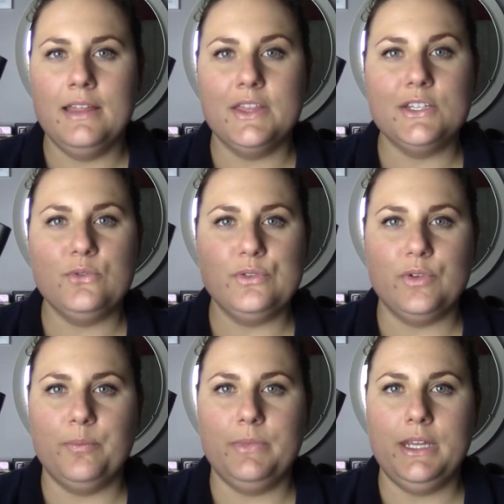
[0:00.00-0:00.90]
This was
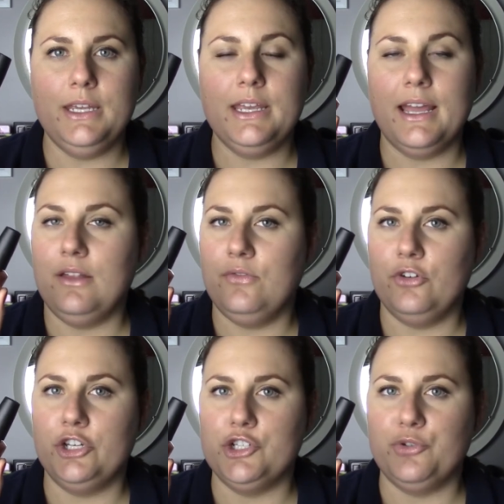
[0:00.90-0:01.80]
from the
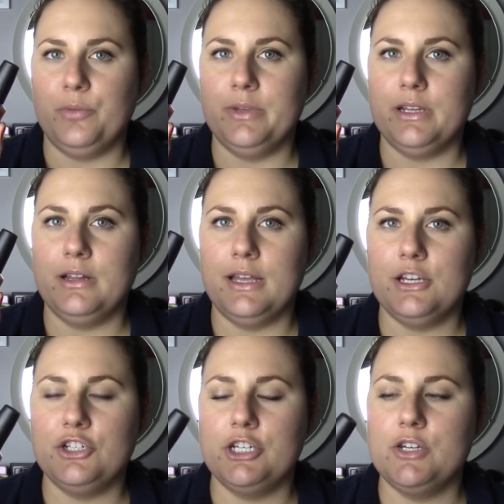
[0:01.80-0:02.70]
California Dreamin'
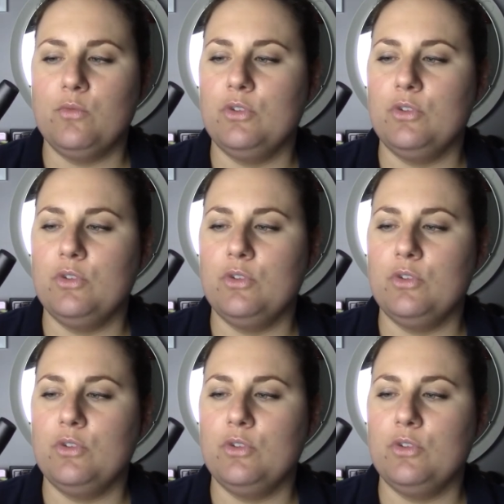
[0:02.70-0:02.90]
collection,